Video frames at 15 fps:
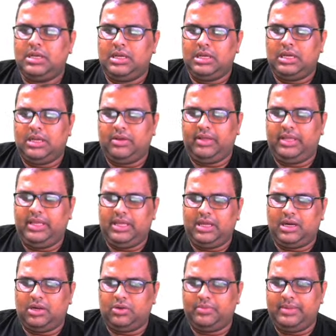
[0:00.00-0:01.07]
Now here
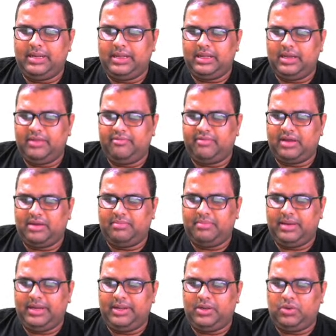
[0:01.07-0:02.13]
automatically 1
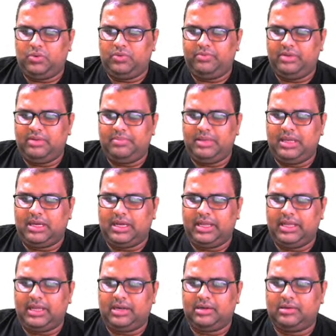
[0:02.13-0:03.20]
by 2 will be
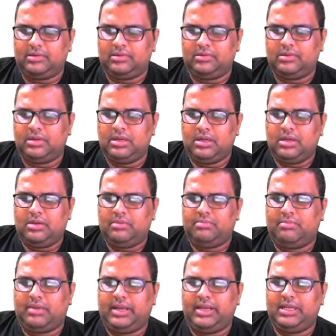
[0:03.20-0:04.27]
higher.
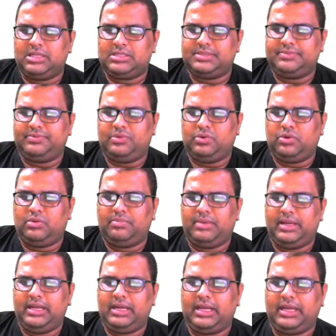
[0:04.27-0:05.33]
Minus 4 by
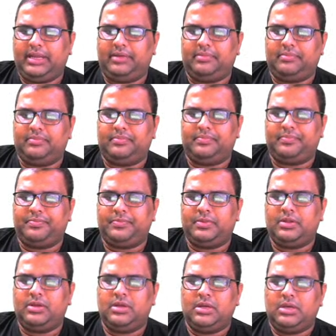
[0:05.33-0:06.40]
9.
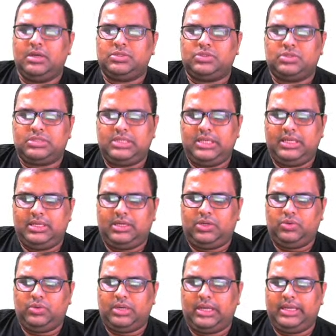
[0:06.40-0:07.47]
So see here
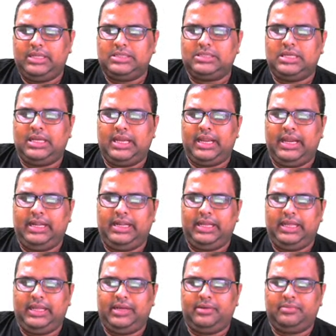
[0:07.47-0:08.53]
2 nines are
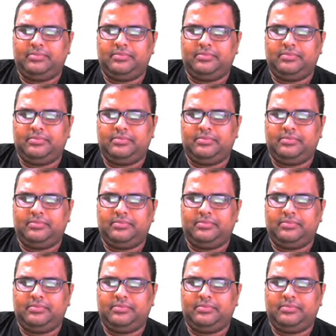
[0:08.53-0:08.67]
18.